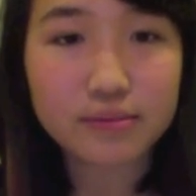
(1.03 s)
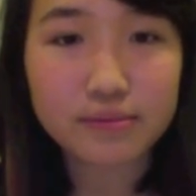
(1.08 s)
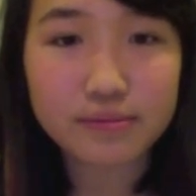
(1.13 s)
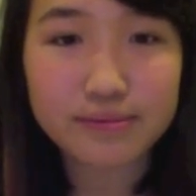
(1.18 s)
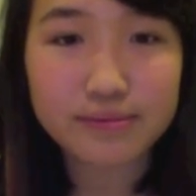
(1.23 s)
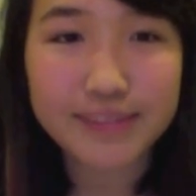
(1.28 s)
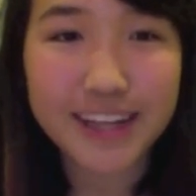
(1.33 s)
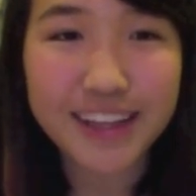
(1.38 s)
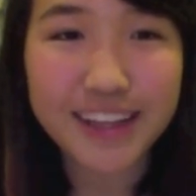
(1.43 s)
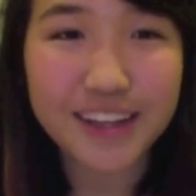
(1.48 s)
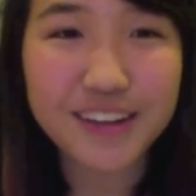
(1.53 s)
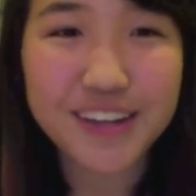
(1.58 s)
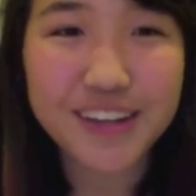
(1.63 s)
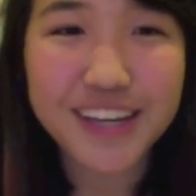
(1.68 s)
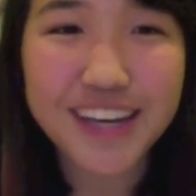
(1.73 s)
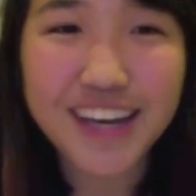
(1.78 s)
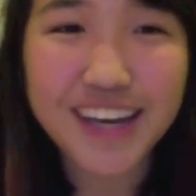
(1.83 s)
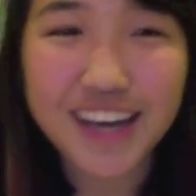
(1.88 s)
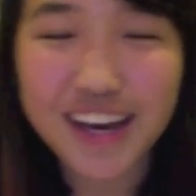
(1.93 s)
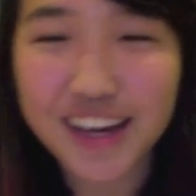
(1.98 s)
Hello.
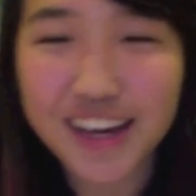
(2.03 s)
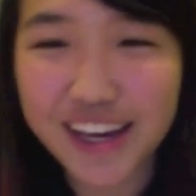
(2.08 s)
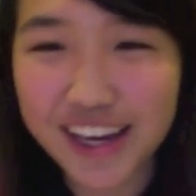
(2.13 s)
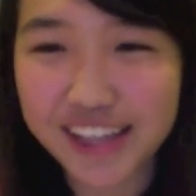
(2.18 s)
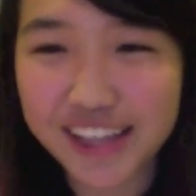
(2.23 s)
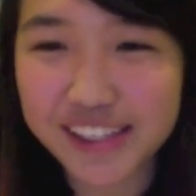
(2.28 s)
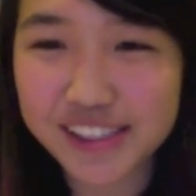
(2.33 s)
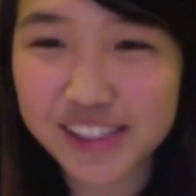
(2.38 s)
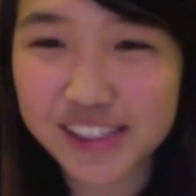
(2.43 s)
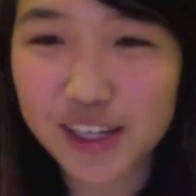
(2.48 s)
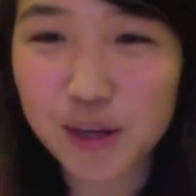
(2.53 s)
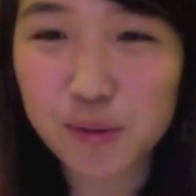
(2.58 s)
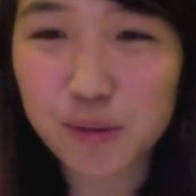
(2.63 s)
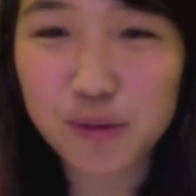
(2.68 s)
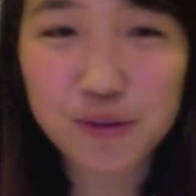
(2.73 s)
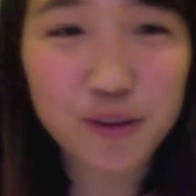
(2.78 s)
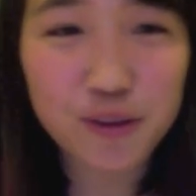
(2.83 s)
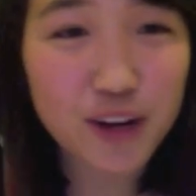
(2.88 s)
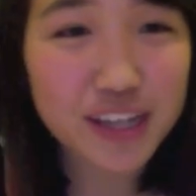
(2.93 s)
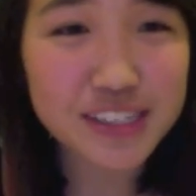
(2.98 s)
Okay, so
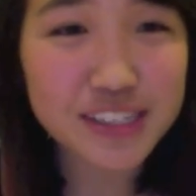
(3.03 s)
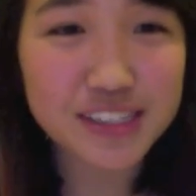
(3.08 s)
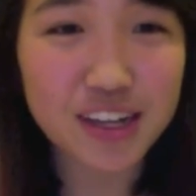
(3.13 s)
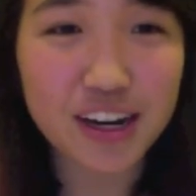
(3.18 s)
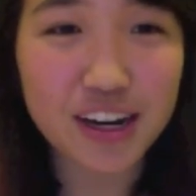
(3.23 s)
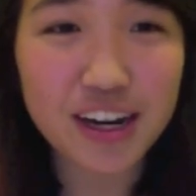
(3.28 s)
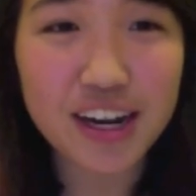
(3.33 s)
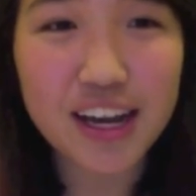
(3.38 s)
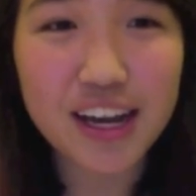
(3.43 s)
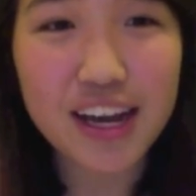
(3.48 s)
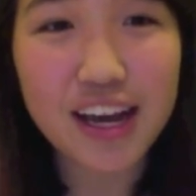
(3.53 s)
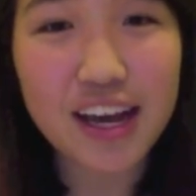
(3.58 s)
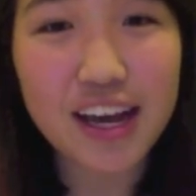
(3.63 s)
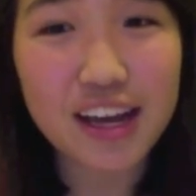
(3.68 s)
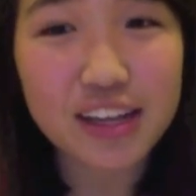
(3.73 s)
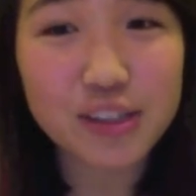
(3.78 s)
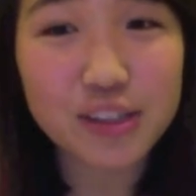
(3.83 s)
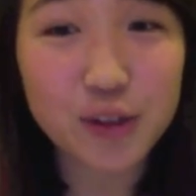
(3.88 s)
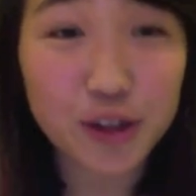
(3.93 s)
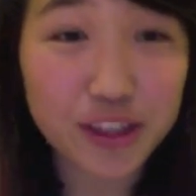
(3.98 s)
before I start,
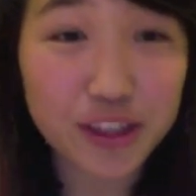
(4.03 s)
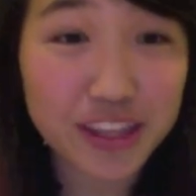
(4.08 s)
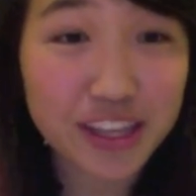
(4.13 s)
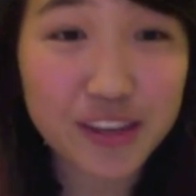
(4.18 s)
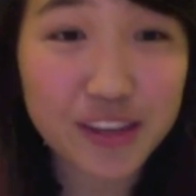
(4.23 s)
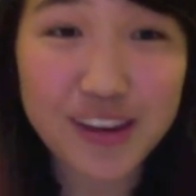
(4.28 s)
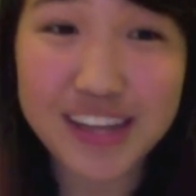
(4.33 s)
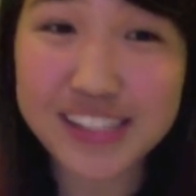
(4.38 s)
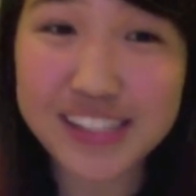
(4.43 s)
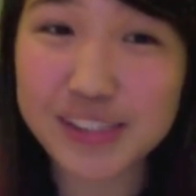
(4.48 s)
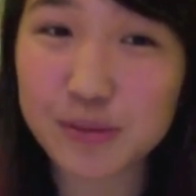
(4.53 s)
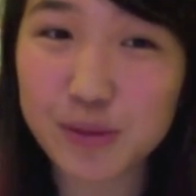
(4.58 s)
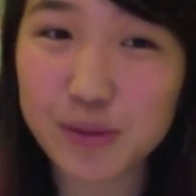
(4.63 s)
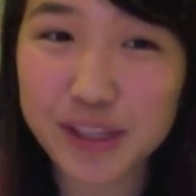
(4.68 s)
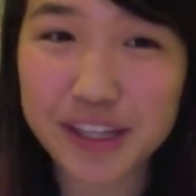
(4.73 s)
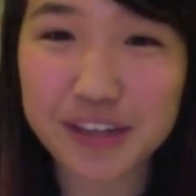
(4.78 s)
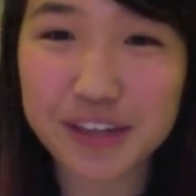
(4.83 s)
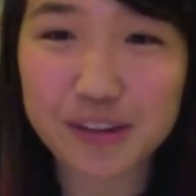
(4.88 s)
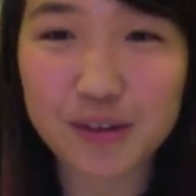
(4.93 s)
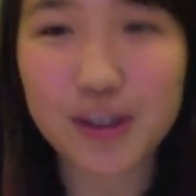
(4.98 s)
Dorothy, you asked some
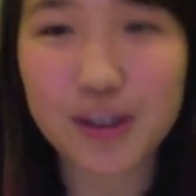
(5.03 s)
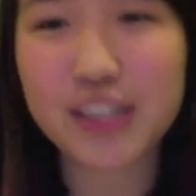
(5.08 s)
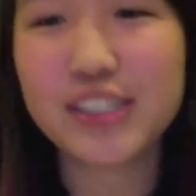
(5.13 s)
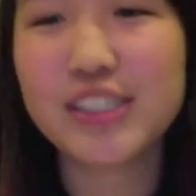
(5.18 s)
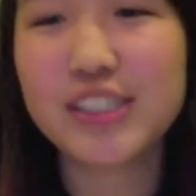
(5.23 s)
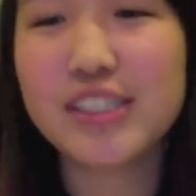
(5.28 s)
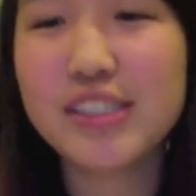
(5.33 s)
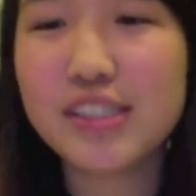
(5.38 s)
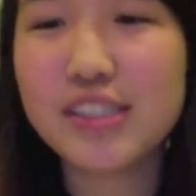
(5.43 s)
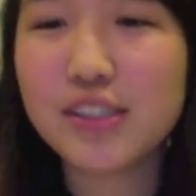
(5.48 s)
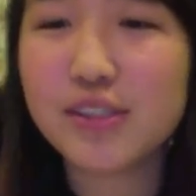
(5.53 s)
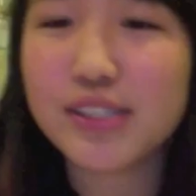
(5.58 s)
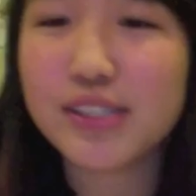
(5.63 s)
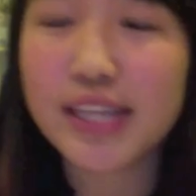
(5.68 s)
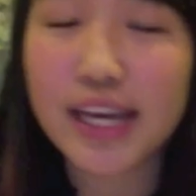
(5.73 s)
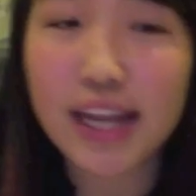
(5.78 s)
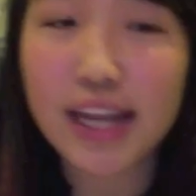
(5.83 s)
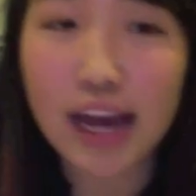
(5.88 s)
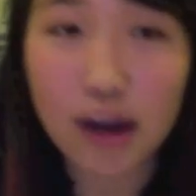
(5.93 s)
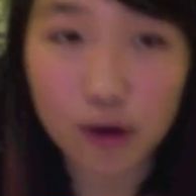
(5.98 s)
really good questions. You
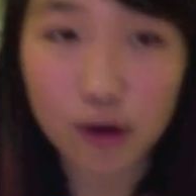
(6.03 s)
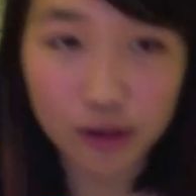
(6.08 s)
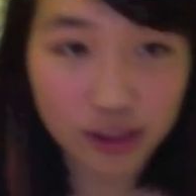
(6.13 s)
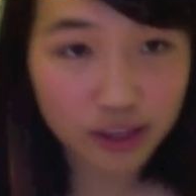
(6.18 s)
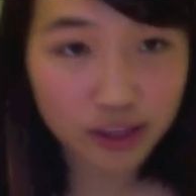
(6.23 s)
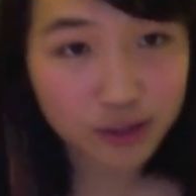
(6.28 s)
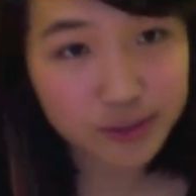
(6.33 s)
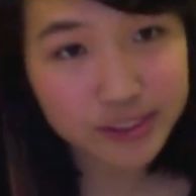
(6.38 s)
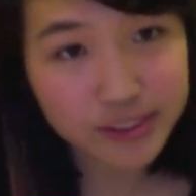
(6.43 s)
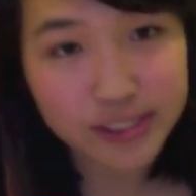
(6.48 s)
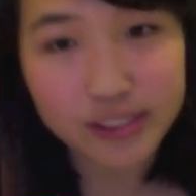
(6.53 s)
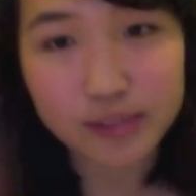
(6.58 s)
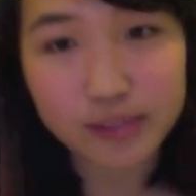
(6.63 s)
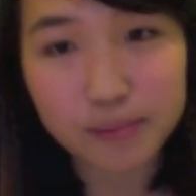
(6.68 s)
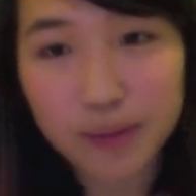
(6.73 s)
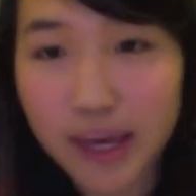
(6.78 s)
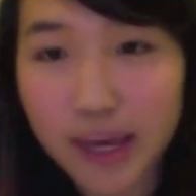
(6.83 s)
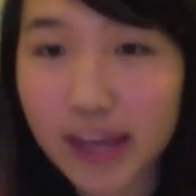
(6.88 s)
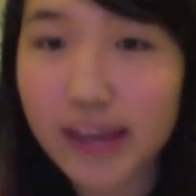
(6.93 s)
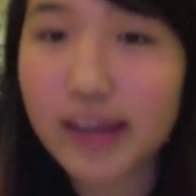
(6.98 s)
said how are they used in
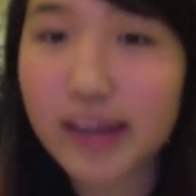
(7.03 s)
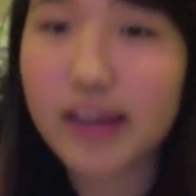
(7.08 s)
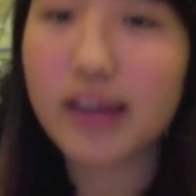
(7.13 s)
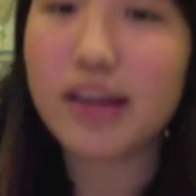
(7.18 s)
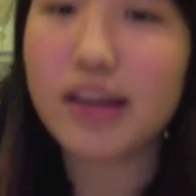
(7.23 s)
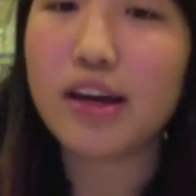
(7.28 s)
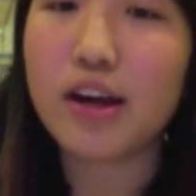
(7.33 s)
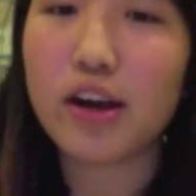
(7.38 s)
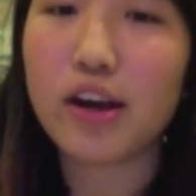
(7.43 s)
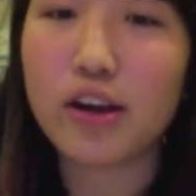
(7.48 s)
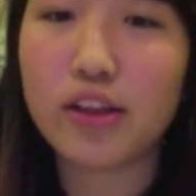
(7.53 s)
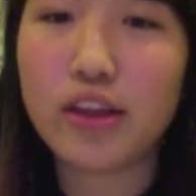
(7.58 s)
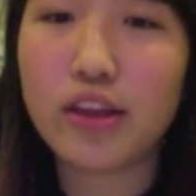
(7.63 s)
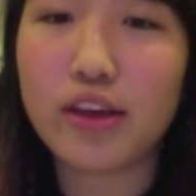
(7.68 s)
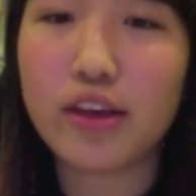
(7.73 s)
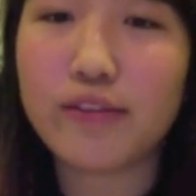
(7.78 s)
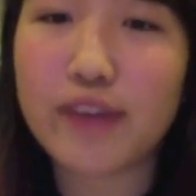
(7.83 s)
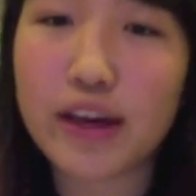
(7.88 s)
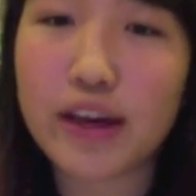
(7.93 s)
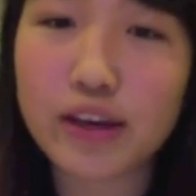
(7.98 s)
debate, are
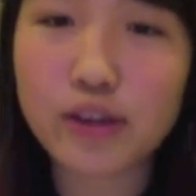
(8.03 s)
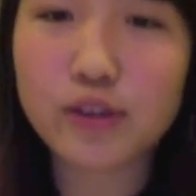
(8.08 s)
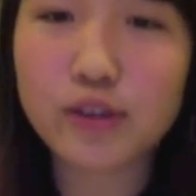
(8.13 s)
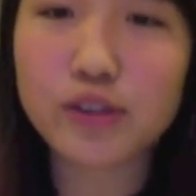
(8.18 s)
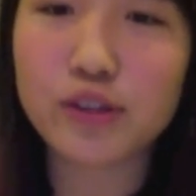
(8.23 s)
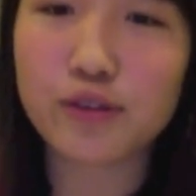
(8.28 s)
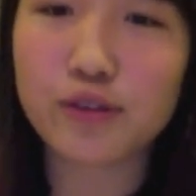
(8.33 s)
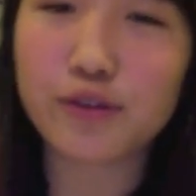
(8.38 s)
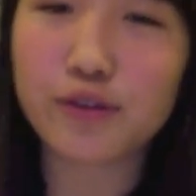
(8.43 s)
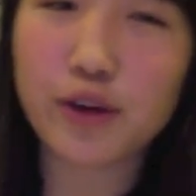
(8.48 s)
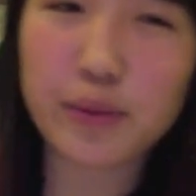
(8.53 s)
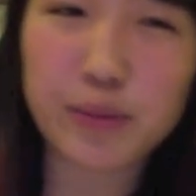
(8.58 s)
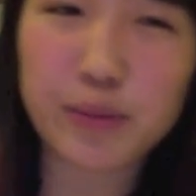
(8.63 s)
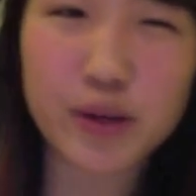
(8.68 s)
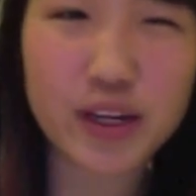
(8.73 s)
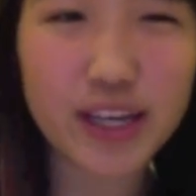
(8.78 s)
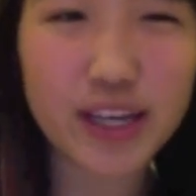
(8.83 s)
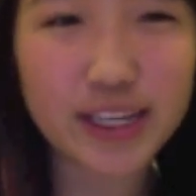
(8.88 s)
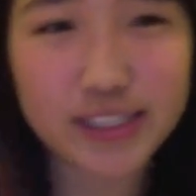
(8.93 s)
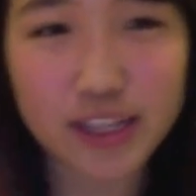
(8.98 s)
they values or
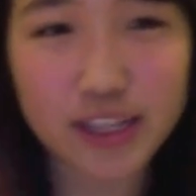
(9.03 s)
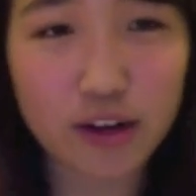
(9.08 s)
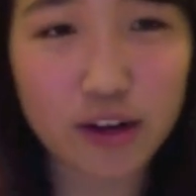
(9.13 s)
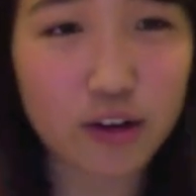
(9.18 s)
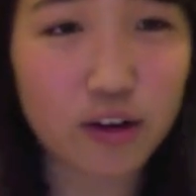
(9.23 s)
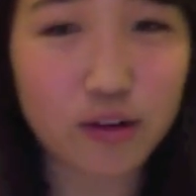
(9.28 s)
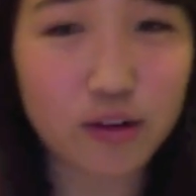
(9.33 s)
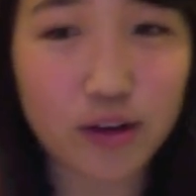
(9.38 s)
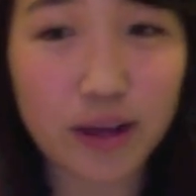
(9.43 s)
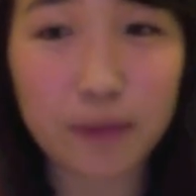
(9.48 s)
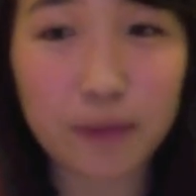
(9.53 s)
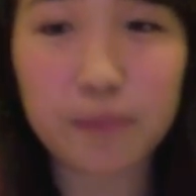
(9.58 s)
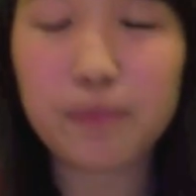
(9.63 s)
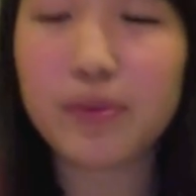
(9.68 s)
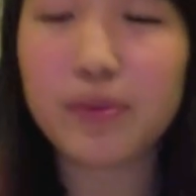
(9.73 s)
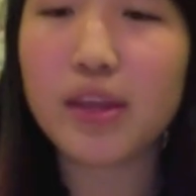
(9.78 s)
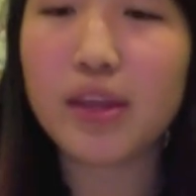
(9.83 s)
framework, etc., right?